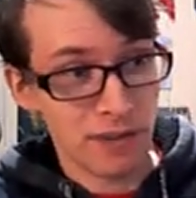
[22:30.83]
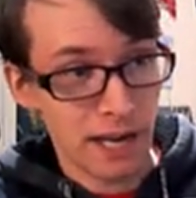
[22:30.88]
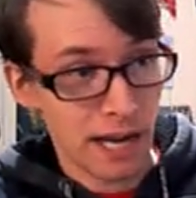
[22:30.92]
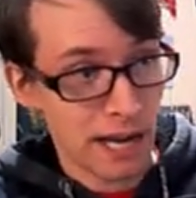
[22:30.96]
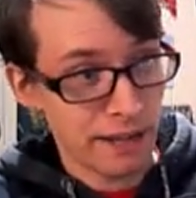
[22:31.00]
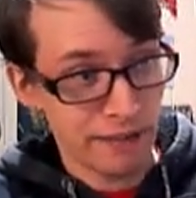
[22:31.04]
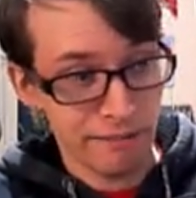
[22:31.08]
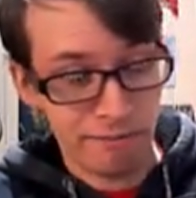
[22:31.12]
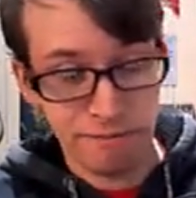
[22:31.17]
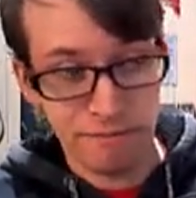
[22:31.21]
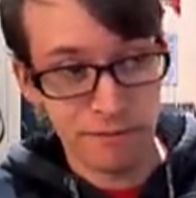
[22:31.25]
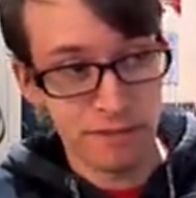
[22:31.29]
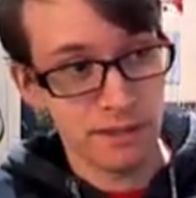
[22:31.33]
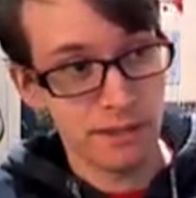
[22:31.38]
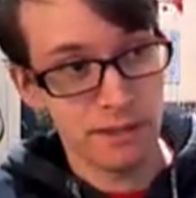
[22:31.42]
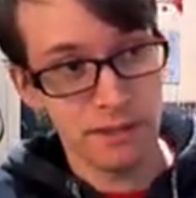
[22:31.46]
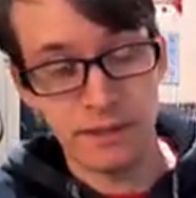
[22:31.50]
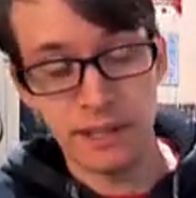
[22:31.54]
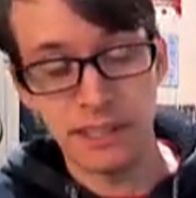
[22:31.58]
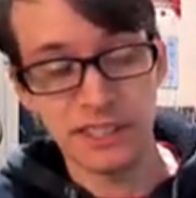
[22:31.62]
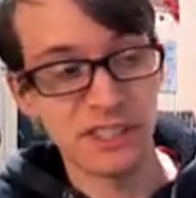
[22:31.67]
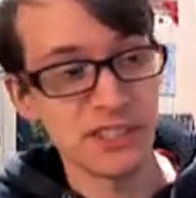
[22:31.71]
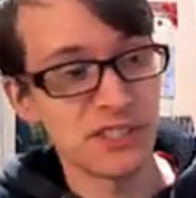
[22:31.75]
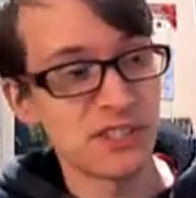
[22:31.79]
I
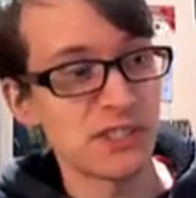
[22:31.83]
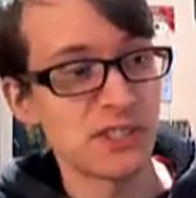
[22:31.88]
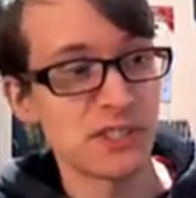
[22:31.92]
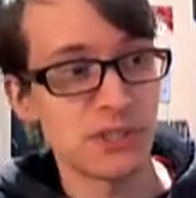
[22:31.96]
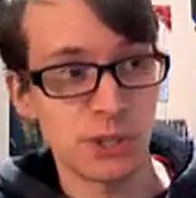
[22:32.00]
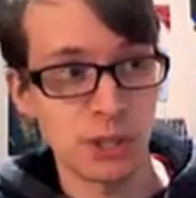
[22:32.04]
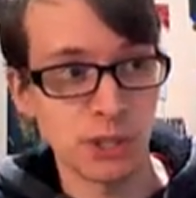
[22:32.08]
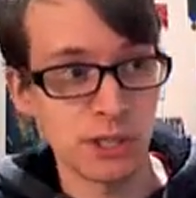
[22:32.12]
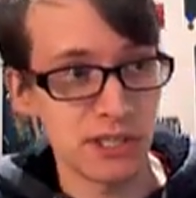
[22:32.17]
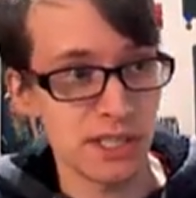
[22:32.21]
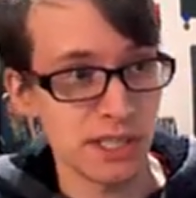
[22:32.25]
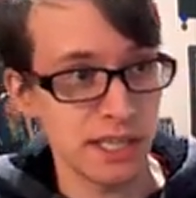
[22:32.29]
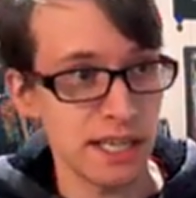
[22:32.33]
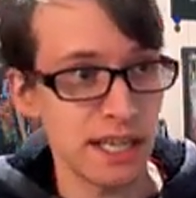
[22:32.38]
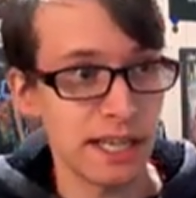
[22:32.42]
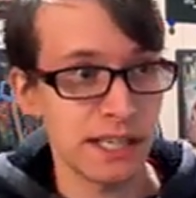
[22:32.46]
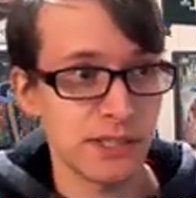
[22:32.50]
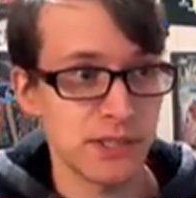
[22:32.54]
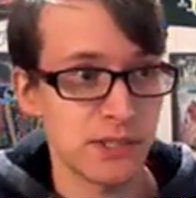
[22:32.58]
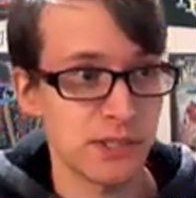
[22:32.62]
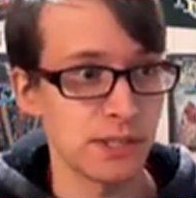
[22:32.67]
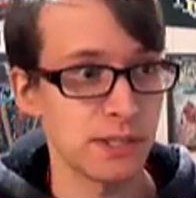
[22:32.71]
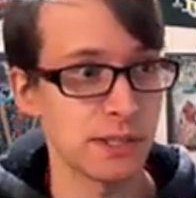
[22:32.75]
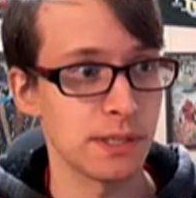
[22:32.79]
think this is as good as it
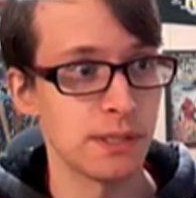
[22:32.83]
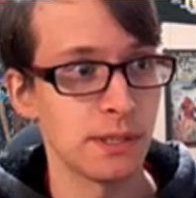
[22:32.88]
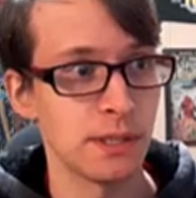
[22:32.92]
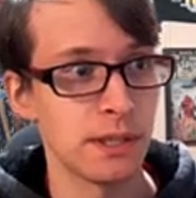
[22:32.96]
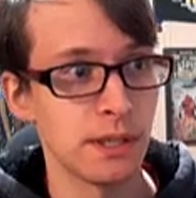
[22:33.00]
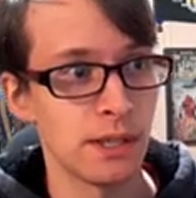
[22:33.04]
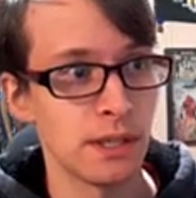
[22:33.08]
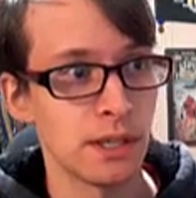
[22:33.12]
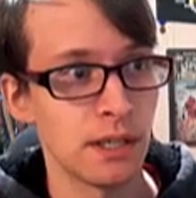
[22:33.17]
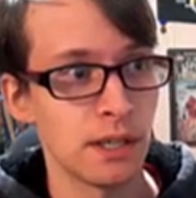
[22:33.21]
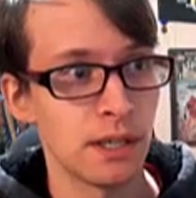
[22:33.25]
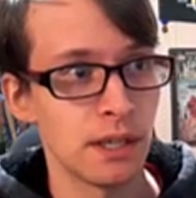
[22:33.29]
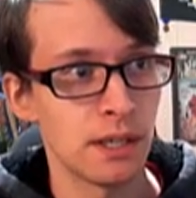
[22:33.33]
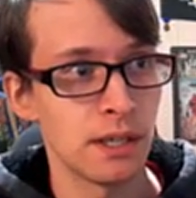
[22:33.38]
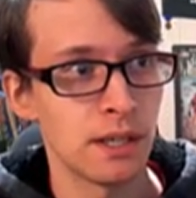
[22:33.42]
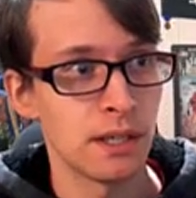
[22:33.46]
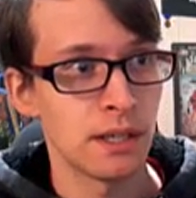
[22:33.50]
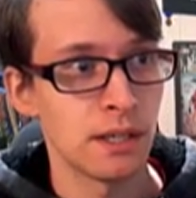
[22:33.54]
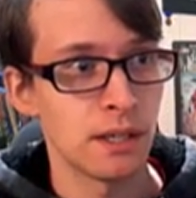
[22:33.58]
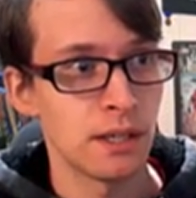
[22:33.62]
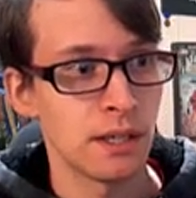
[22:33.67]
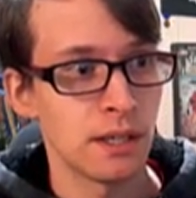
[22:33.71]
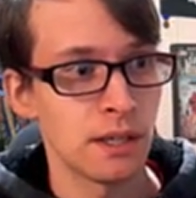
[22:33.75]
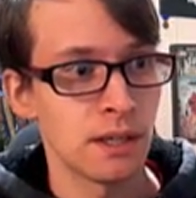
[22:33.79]
gets.
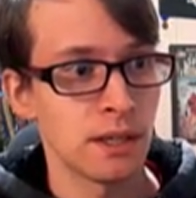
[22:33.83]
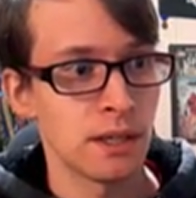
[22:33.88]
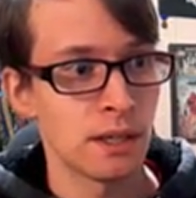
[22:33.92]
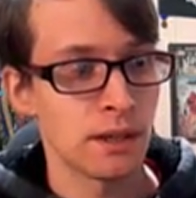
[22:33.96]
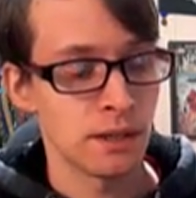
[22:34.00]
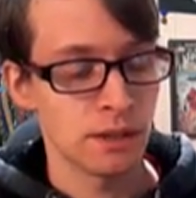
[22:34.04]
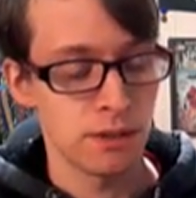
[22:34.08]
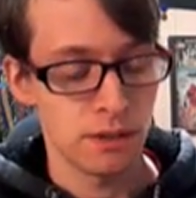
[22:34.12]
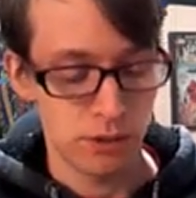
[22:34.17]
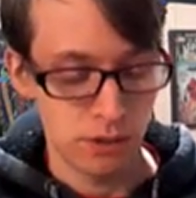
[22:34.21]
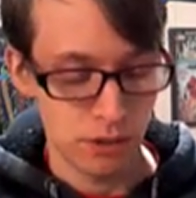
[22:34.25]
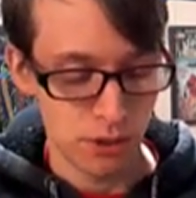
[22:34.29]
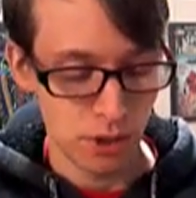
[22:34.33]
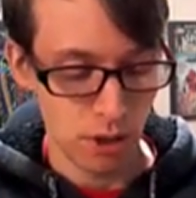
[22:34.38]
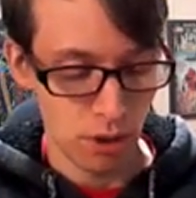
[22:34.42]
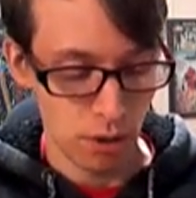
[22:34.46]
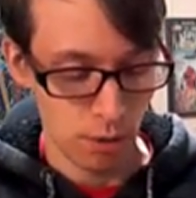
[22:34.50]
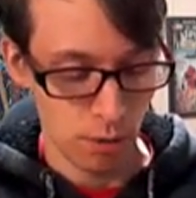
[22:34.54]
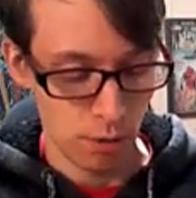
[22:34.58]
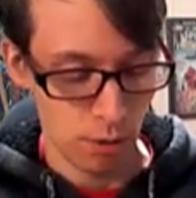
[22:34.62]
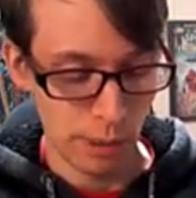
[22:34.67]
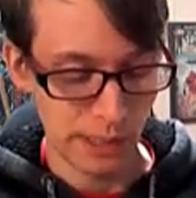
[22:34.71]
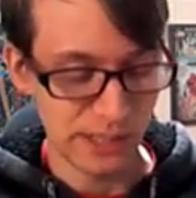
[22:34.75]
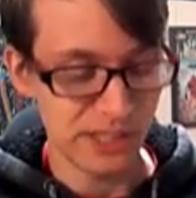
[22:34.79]
So
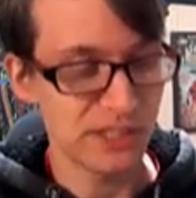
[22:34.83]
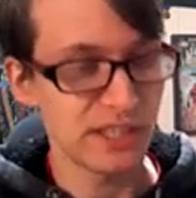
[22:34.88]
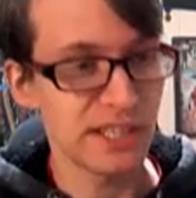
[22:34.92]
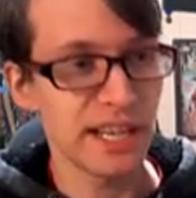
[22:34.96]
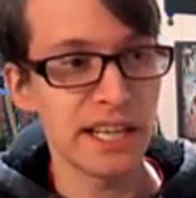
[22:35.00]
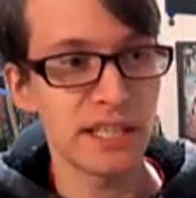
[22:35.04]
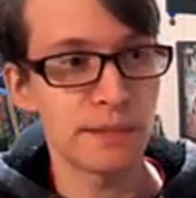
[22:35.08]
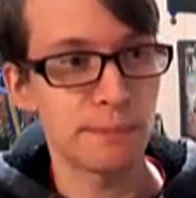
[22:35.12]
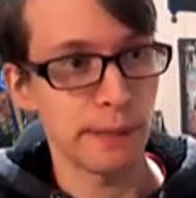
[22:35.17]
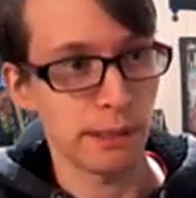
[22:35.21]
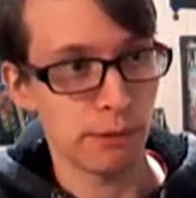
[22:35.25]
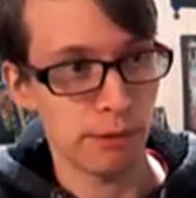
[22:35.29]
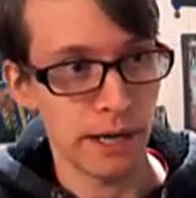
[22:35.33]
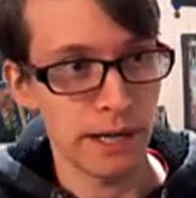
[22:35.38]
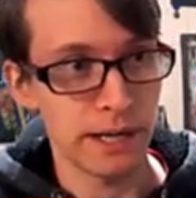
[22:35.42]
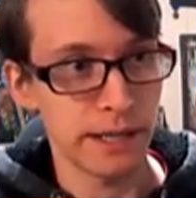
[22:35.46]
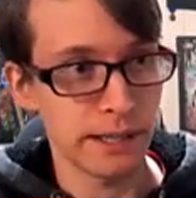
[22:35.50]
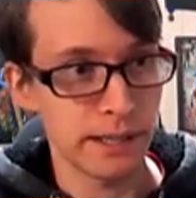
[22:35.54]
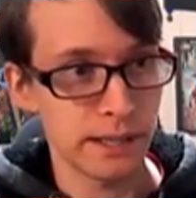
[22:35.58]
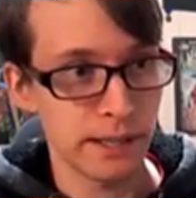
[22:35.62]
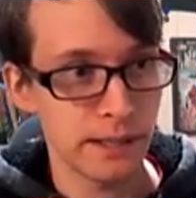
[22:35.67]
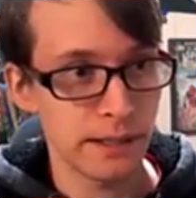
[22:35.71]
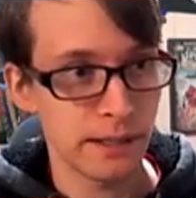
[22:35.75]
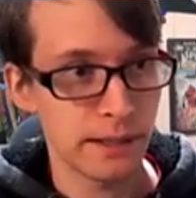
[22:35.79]
what's the A-Spec
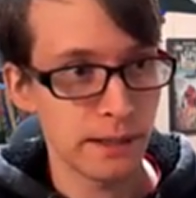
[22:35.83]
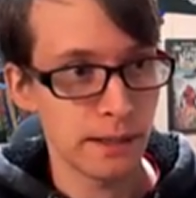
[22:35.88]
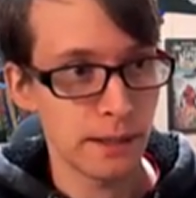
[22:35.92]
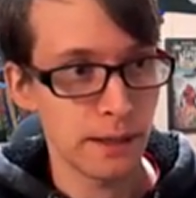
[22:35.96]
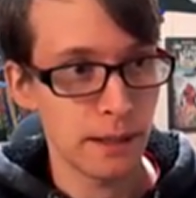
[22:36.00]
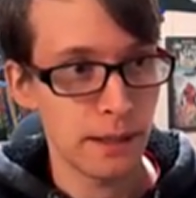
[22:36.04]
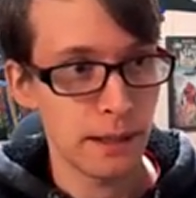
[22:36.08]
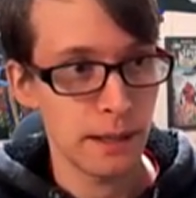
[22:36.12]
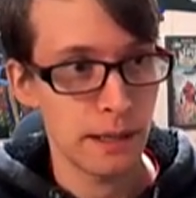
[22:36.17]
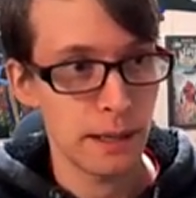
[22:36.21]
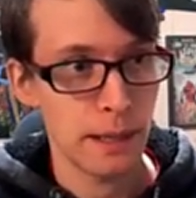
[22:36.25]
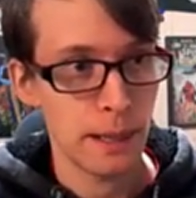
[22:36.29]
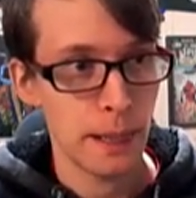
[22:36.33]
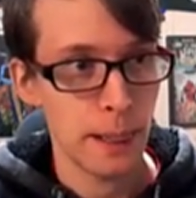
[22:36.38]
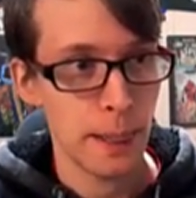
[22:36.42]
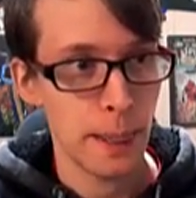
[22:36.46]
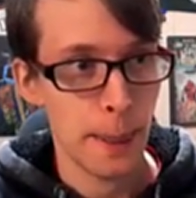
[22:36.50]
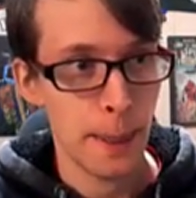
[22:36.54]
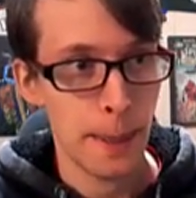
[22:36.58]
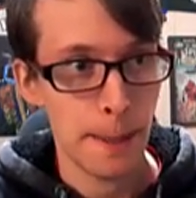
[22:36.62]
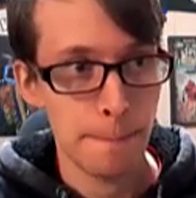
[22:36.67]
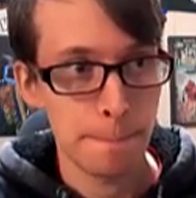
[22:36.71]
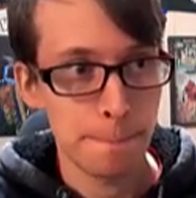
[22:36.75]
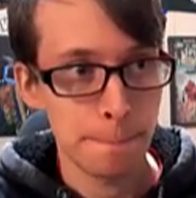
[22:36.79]
rating?
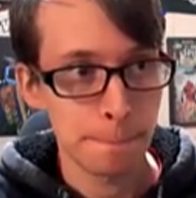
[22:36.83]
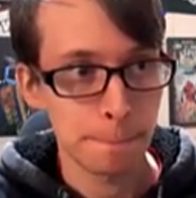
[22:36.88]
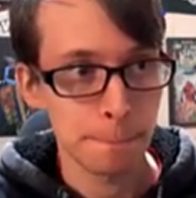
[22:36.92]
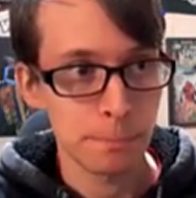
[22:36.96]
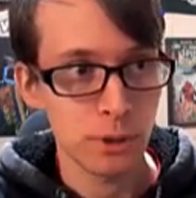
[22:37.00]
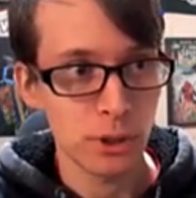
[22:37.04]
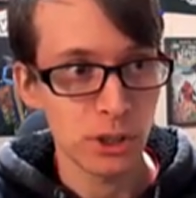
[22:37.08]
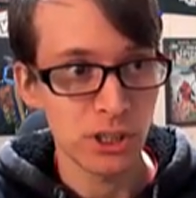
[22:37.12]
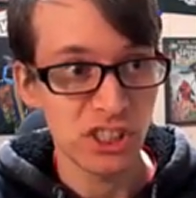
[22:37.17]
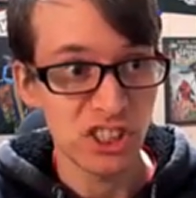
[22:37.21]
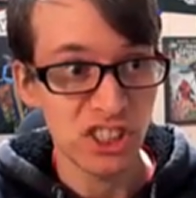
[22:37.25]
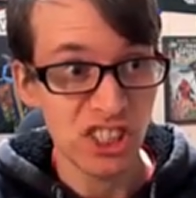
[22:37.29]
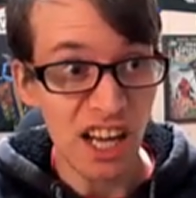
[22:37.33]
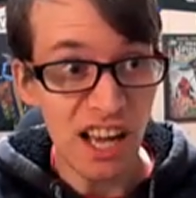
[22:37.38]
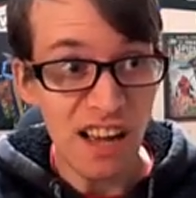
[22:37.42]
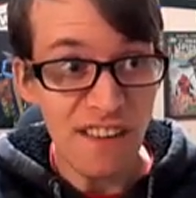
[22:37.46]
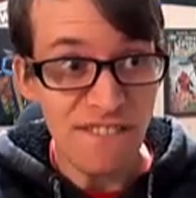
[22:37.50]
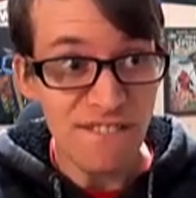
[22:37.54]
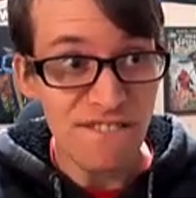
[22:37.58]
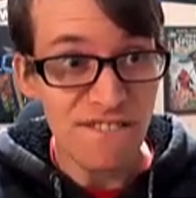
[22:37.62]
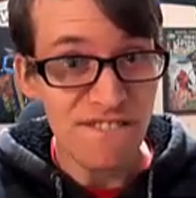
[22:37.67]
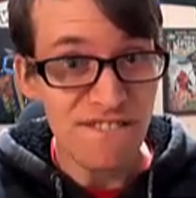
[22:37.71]
Good stuff?